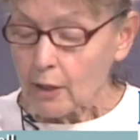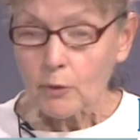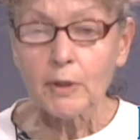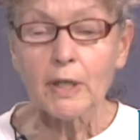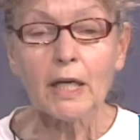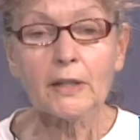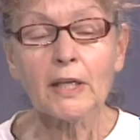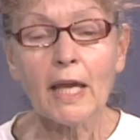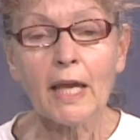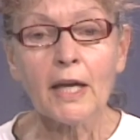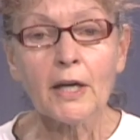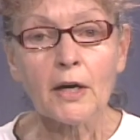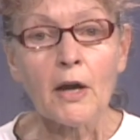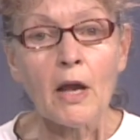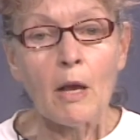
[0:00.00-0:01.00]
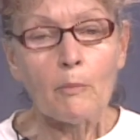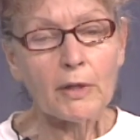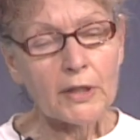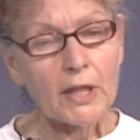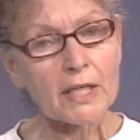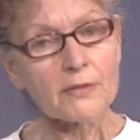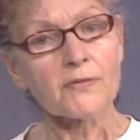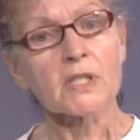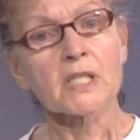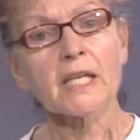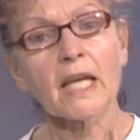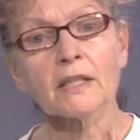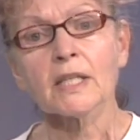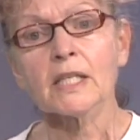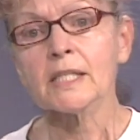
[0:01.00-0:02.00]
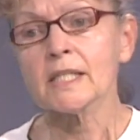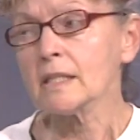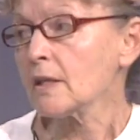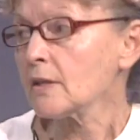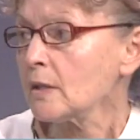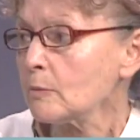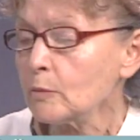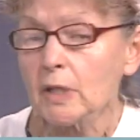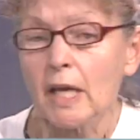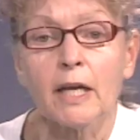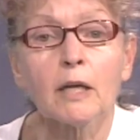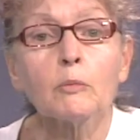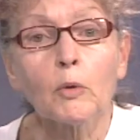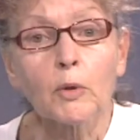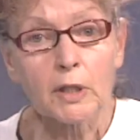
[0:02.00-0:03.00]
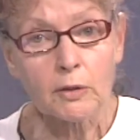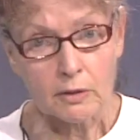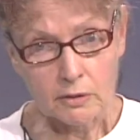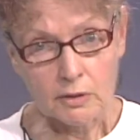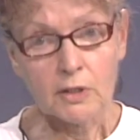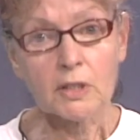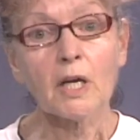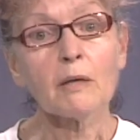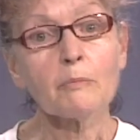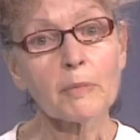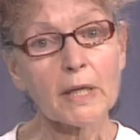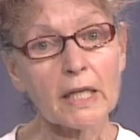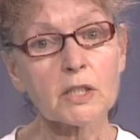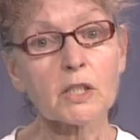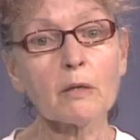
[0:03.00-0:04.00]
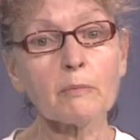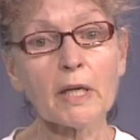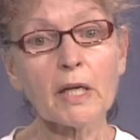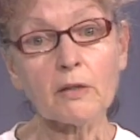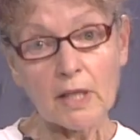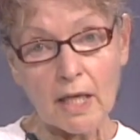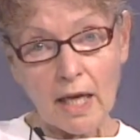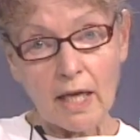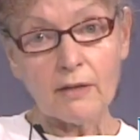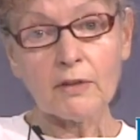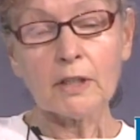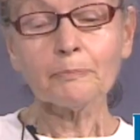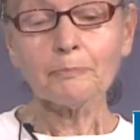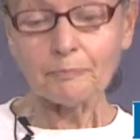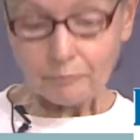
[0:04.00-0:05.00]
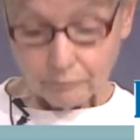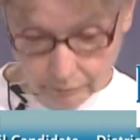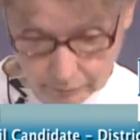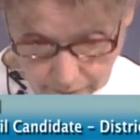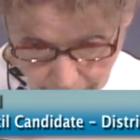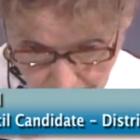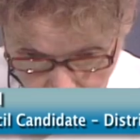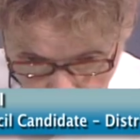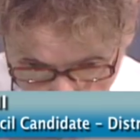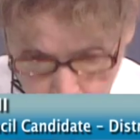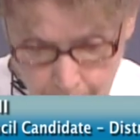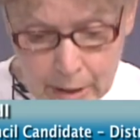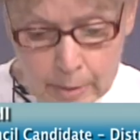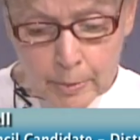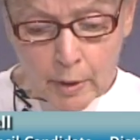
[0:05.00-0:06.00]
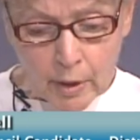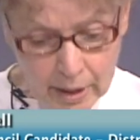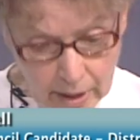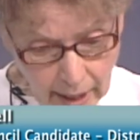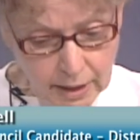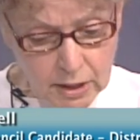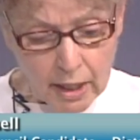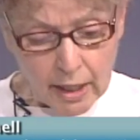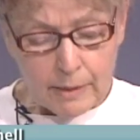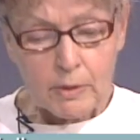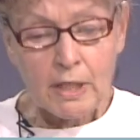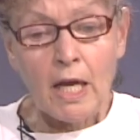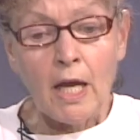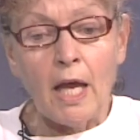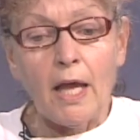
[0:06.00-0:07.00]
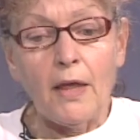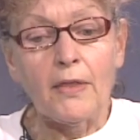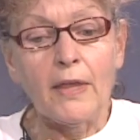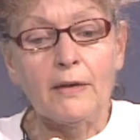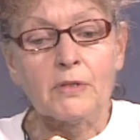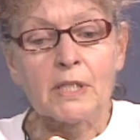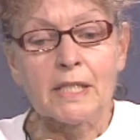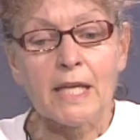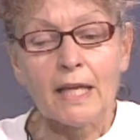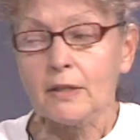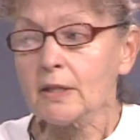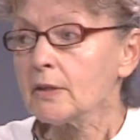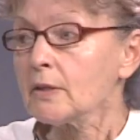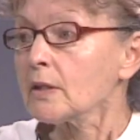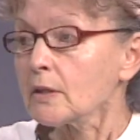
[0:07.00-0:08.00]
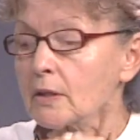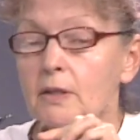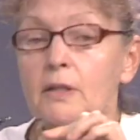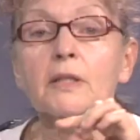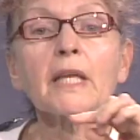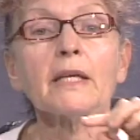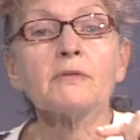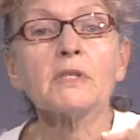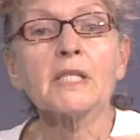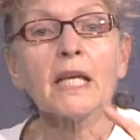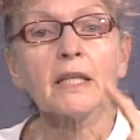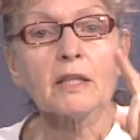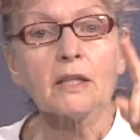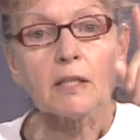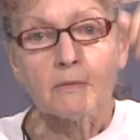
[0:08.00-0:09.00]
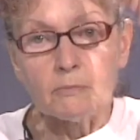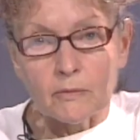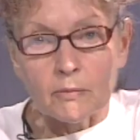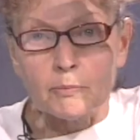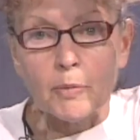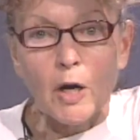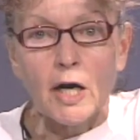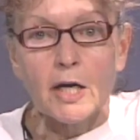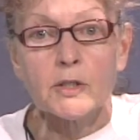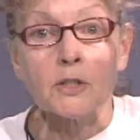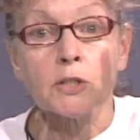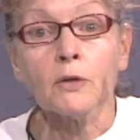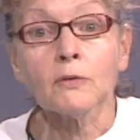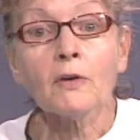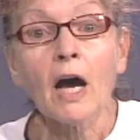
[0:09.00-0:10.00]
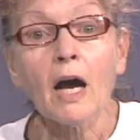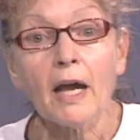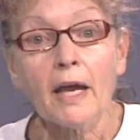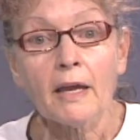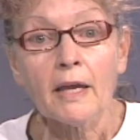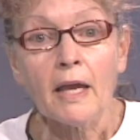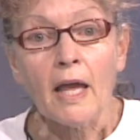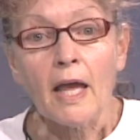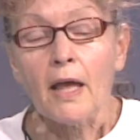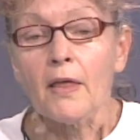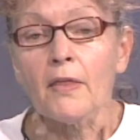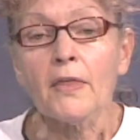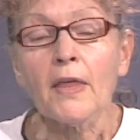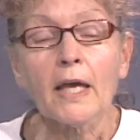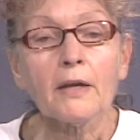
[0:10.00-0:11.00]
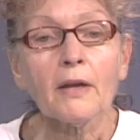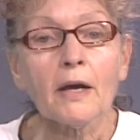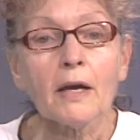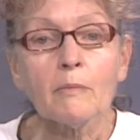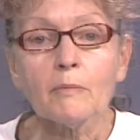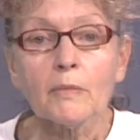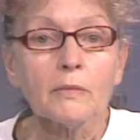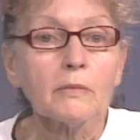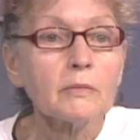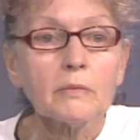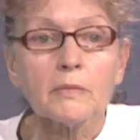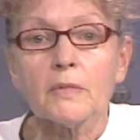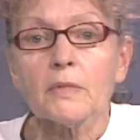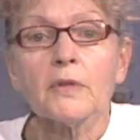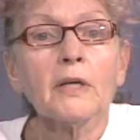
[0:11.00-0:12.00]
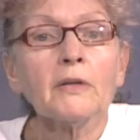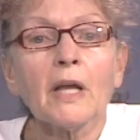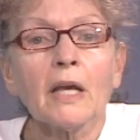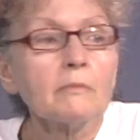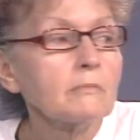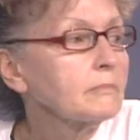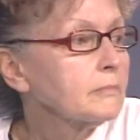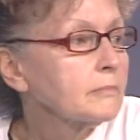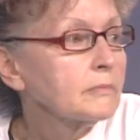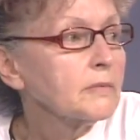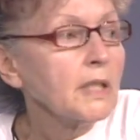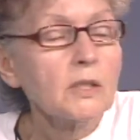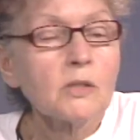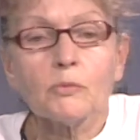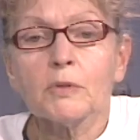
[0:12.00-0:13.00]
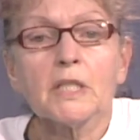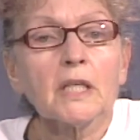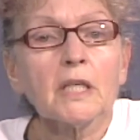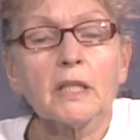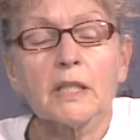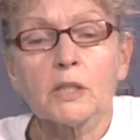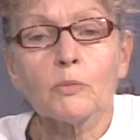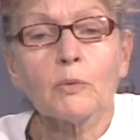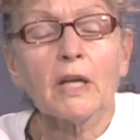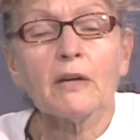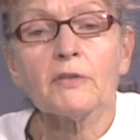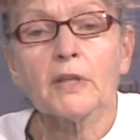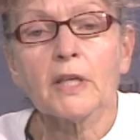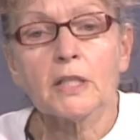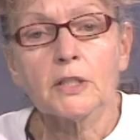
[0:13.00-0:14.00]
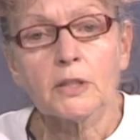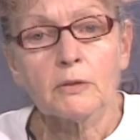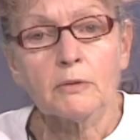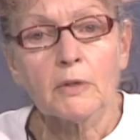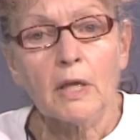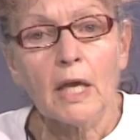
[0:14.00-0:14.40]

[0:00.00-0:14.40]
I agree on the air, but they've set the air board, Tom Bates, our mayor, the head of it, people at times, they've set the bar so high that they're not, it's ridiculous whatever they do.